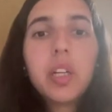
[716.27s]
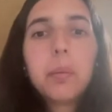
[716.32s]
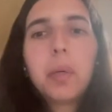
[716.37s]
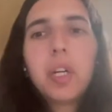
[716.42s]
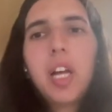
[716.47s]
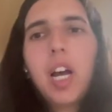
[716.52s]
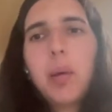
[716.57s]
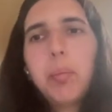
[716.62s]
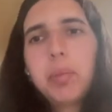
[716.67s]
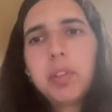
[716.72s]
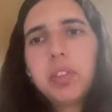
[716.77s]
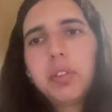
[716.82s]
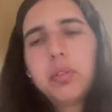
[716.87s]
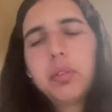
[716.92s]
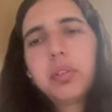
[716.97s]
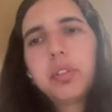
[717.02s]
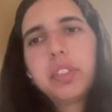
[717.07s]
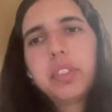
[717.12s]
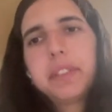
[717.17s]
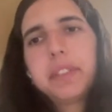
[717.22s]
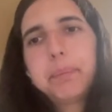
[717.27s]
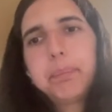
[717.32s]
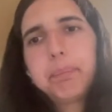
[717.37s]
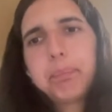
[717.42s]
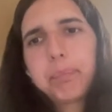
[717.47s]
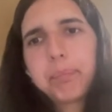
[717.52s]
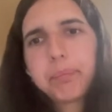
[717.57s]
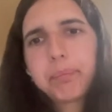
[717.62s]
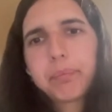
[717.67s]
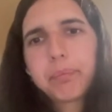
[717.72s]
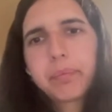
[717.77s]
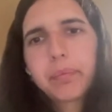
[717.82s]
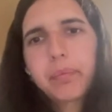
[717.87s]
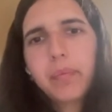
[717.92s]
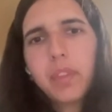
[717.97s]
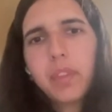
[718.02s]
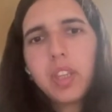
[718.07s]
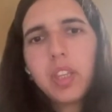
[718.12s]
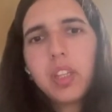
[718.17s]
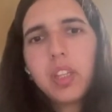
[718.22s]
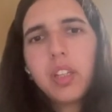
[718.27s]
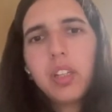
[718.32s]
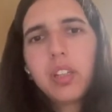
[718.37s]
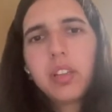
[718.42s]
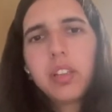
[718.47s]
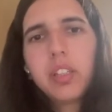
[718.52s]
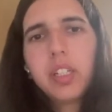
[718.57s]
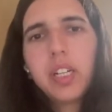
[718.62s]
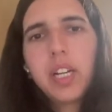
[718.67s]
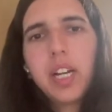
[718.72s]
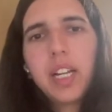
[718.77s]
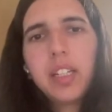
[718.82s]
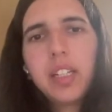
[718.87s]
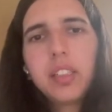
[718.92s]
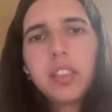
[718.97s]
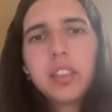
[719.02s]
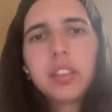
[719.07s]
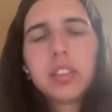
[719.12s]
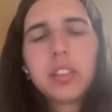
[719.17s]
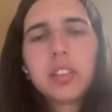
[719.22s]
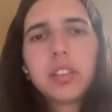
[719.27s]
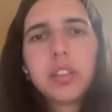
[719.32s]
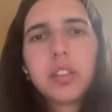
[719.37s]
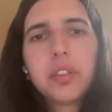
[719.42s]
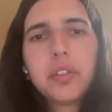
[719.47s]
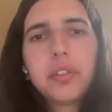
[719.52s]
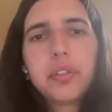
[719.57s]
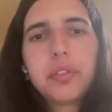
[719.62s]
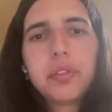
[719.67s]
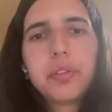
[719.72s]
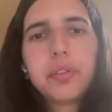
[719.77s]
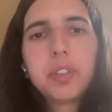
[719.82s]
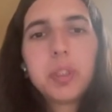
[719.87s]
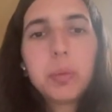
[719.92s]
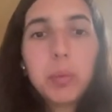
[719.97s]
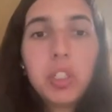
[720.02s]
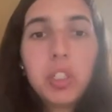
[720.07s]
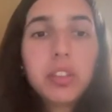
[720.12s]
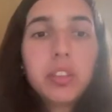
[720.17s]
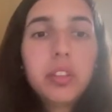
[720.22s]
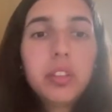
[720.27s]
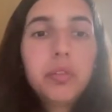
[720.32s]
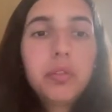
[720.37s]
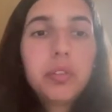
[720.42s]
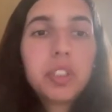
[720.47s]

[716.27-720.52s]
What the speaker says: What happened to the chi of the model